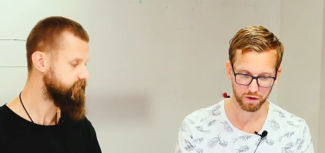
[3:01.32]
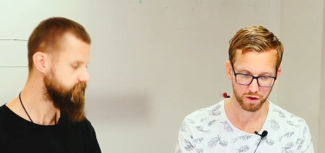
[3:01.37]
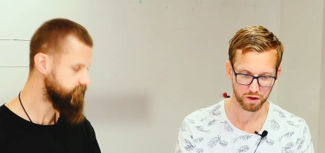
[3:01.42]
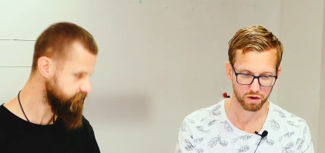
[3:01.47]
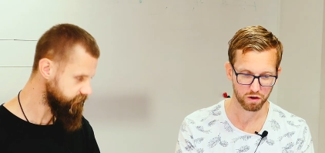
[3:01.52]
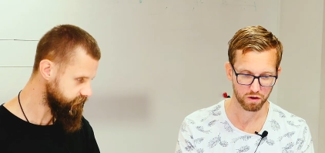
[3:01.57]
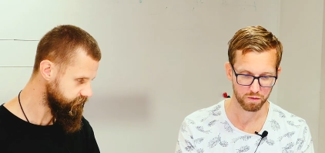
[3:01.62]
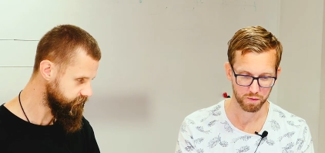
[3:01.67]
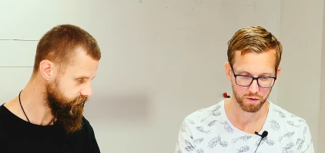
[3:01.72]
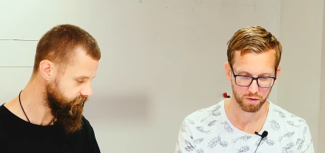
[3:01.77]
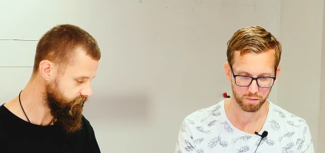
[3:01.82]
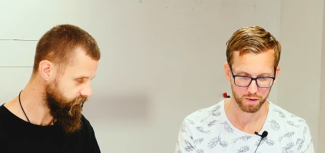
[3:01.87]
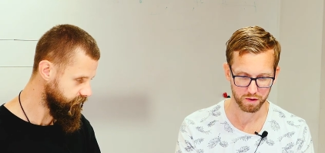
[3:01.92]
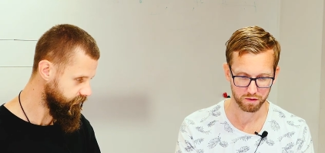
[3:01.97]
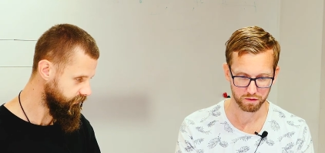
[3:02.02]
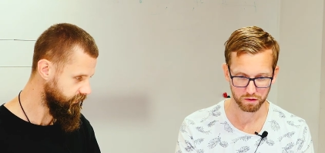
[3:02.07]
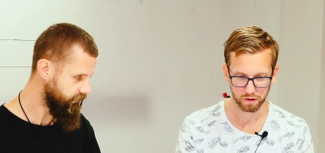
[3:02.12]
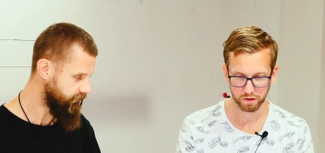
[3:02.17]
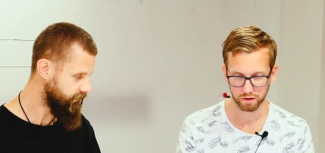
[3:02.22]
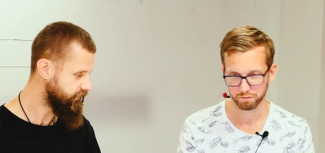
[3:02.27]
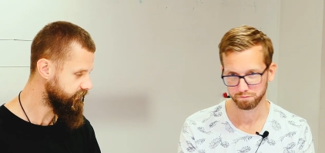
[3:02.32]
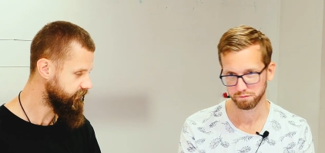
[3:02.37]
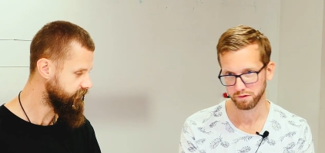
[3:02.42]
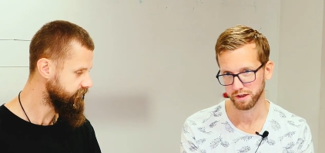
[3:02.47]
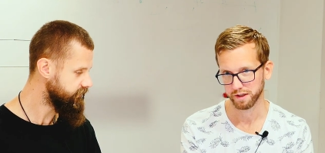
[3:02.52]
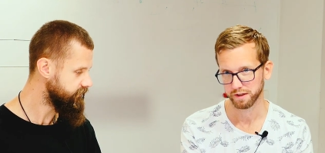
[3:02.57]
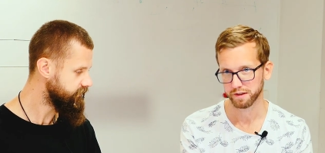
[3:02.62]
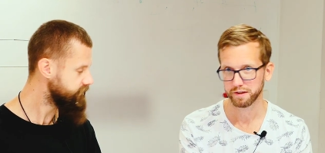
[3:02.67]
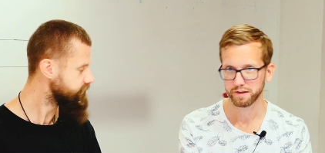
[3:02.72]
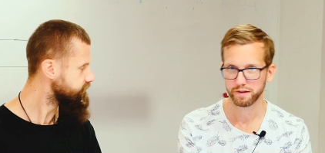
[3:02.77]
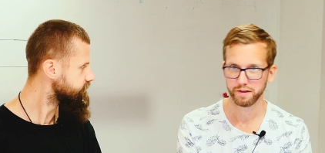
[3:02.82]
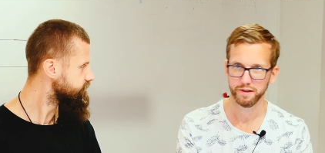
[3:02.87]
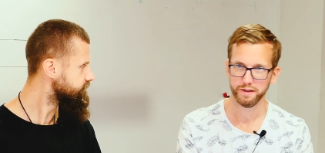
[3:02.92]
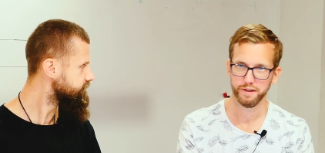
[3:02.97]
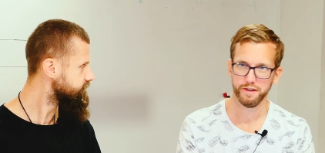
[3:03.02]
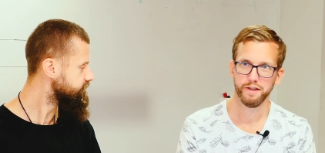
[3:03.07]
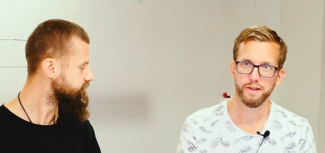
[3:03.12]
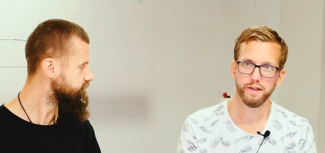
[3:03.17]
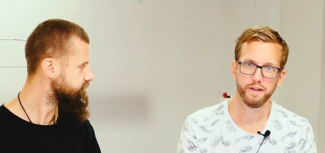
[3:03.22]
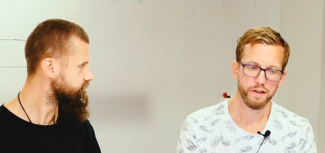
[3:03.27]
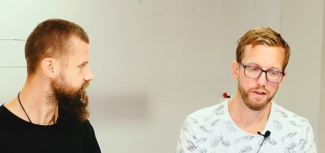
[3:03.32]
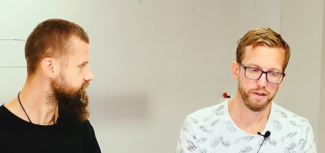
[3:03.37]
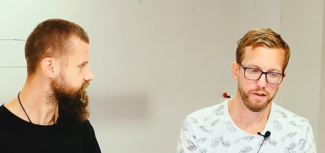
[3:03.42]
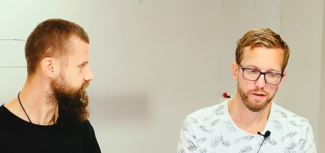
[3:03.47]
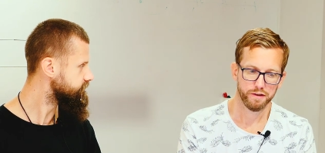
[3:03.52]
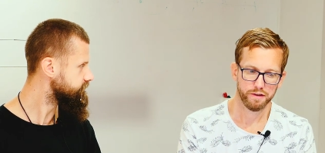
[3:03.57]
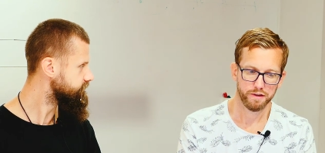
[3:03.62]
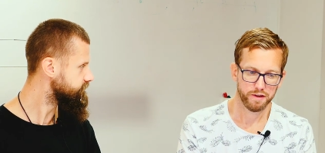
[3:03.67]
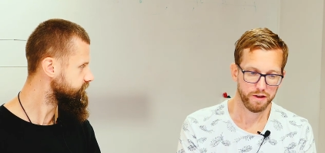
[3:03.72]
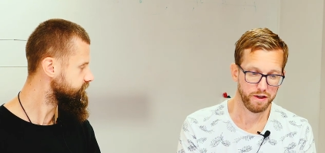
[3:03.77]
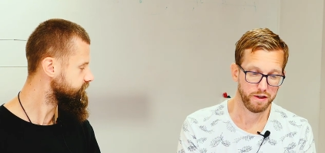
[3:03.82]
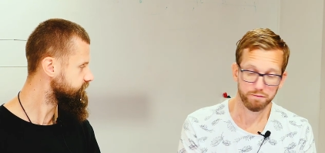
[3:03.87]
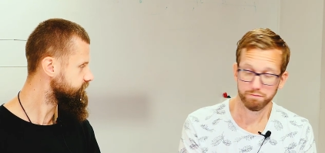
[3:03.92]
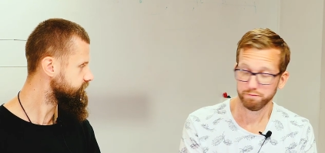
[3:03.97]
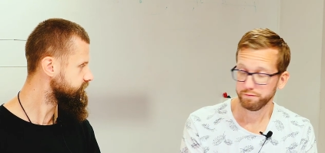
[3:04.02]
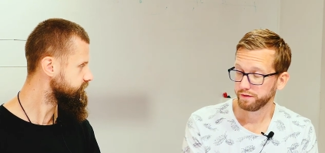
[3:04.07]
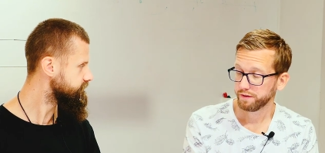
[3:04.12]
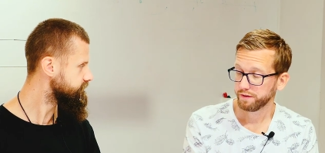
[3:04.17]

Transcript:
Speaker 1: very common among like yeah,